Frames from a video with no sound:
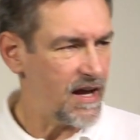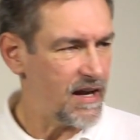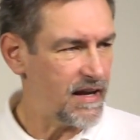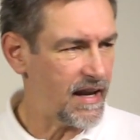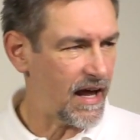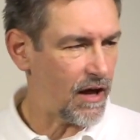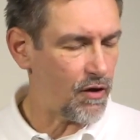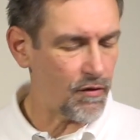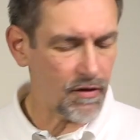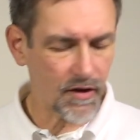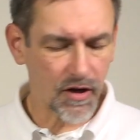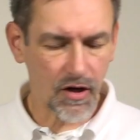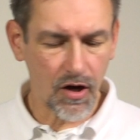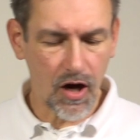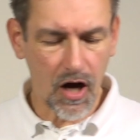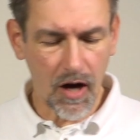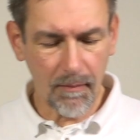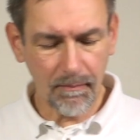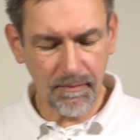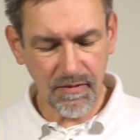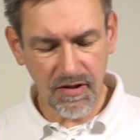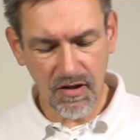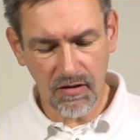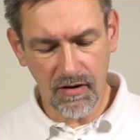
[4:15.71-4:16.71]
Now the
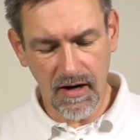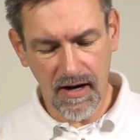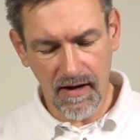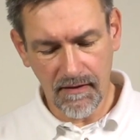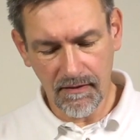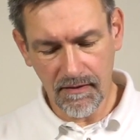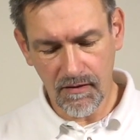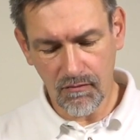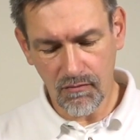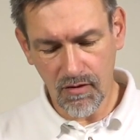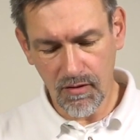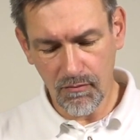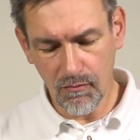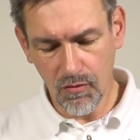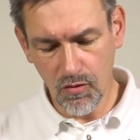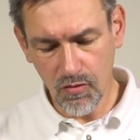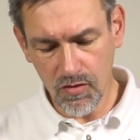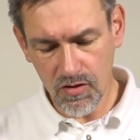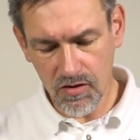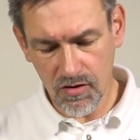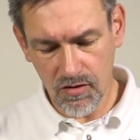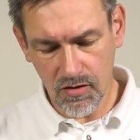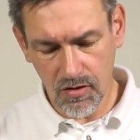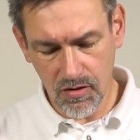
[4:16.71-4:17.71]
copter and the
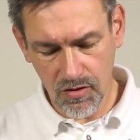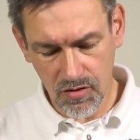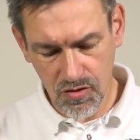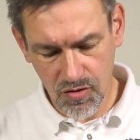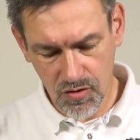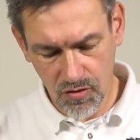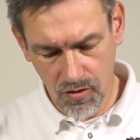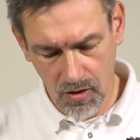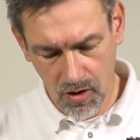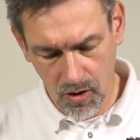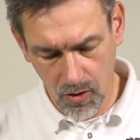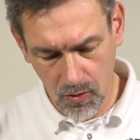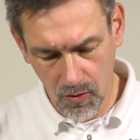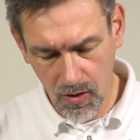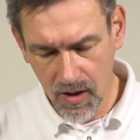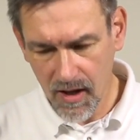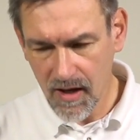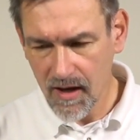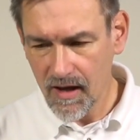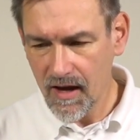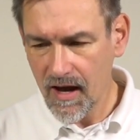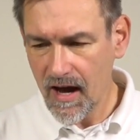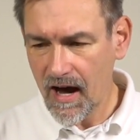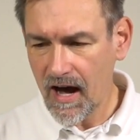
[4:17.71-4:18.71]
remote control
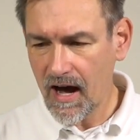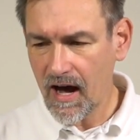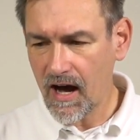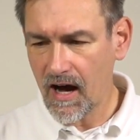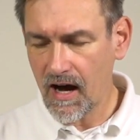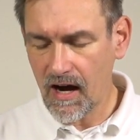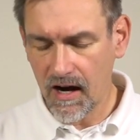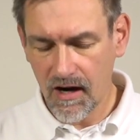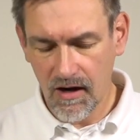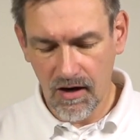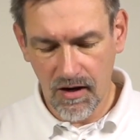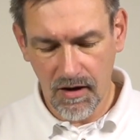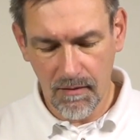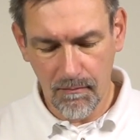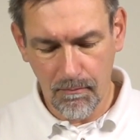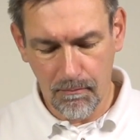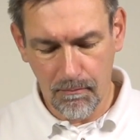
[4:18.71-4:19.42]
are